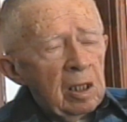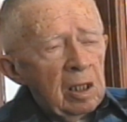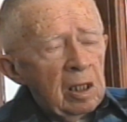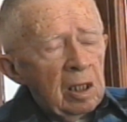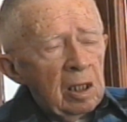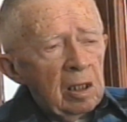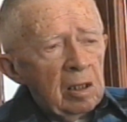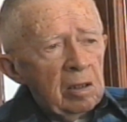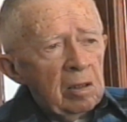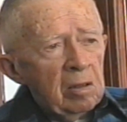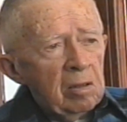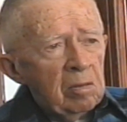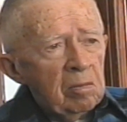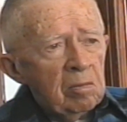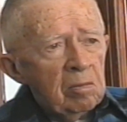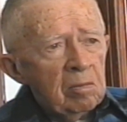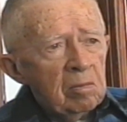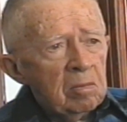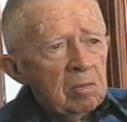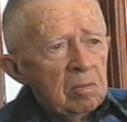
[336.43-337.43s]

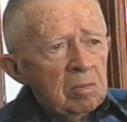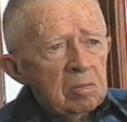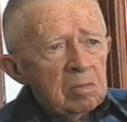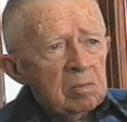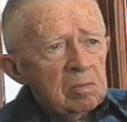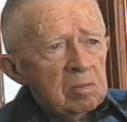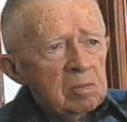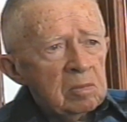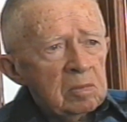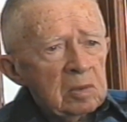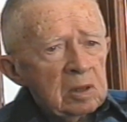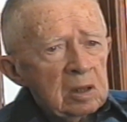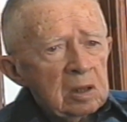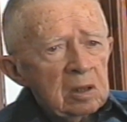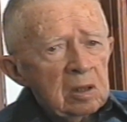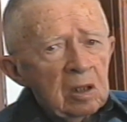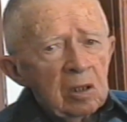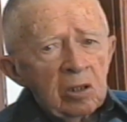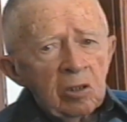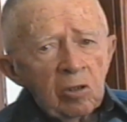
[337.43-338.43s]

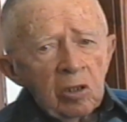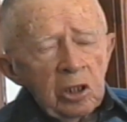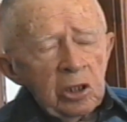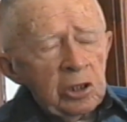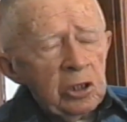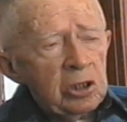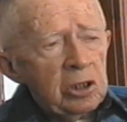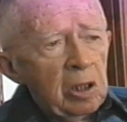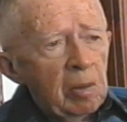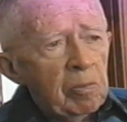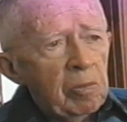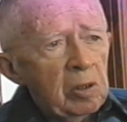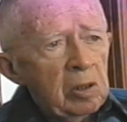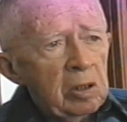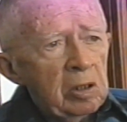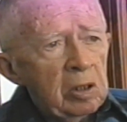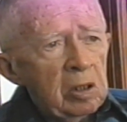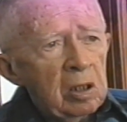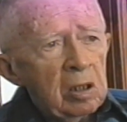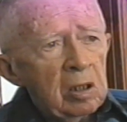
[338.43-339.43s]
And Teresa's up
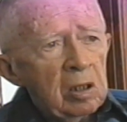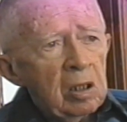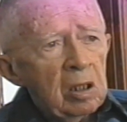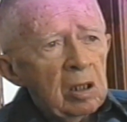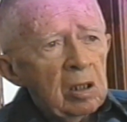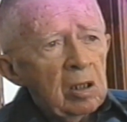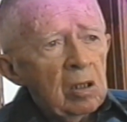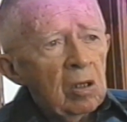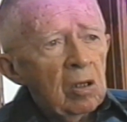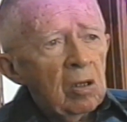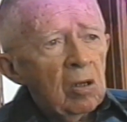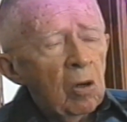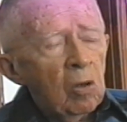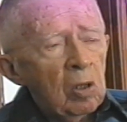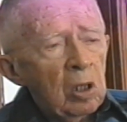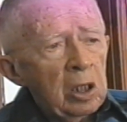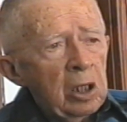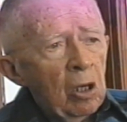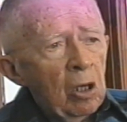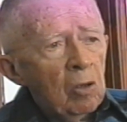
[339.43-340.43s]
in
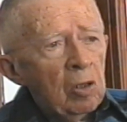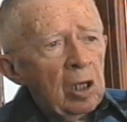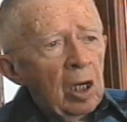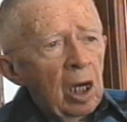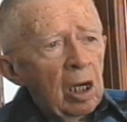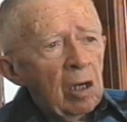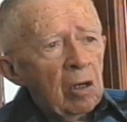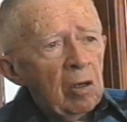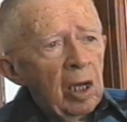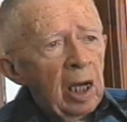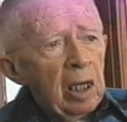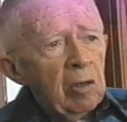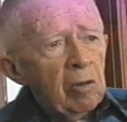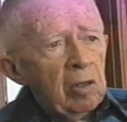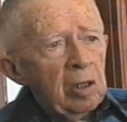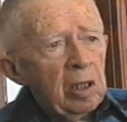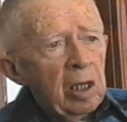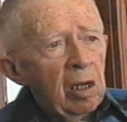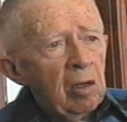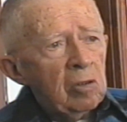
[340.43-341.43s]
Holyoke, Colorado
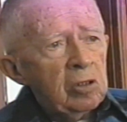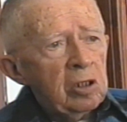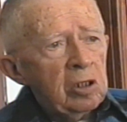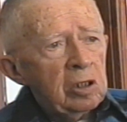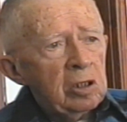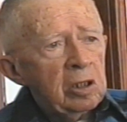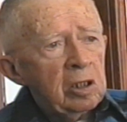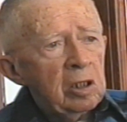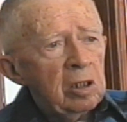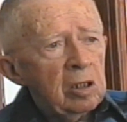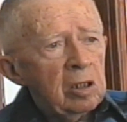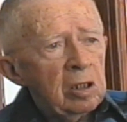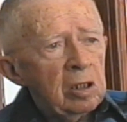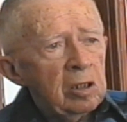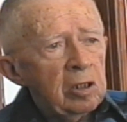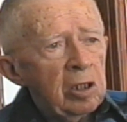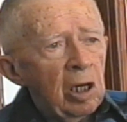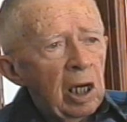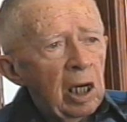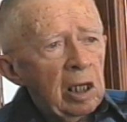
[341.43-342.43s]
and now. She's
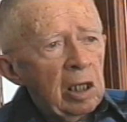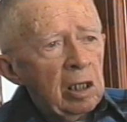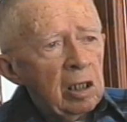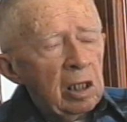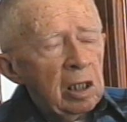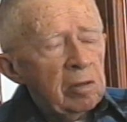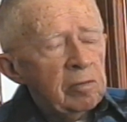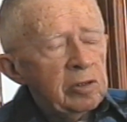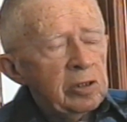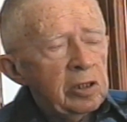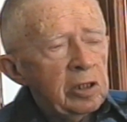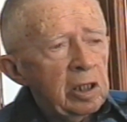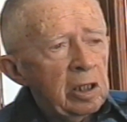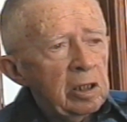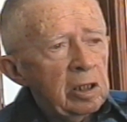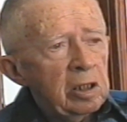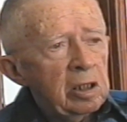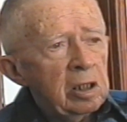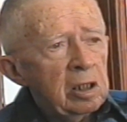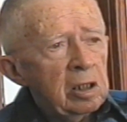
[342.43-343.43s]
her daughter lives
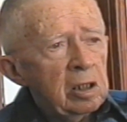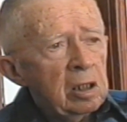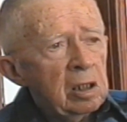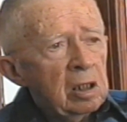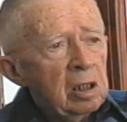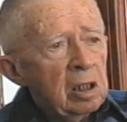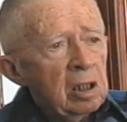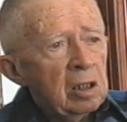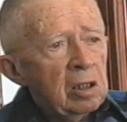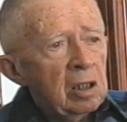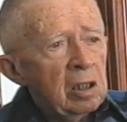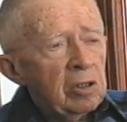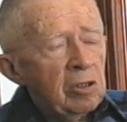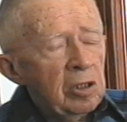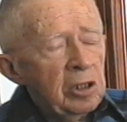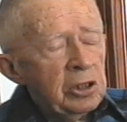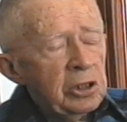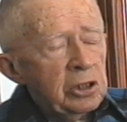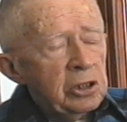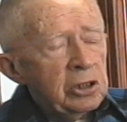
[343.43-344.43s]
there, and
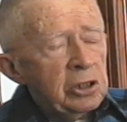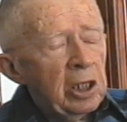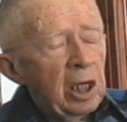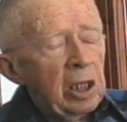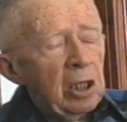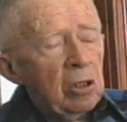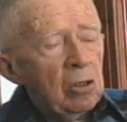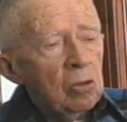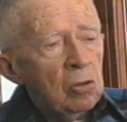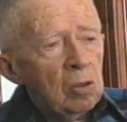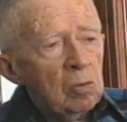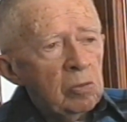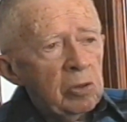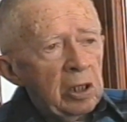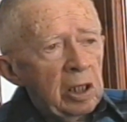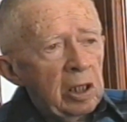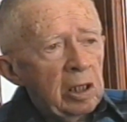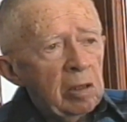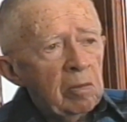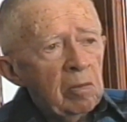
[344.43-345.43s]
Teresa's got her home
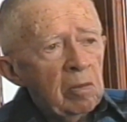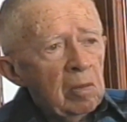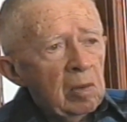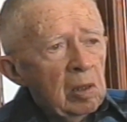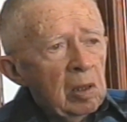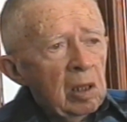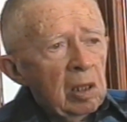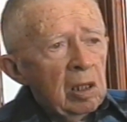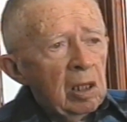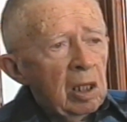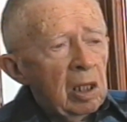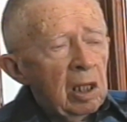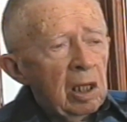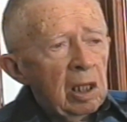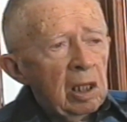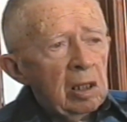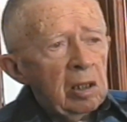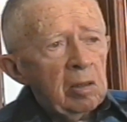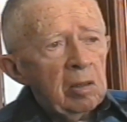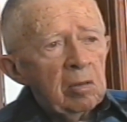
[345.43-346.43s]
there.
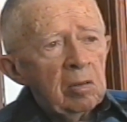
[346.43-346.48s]
And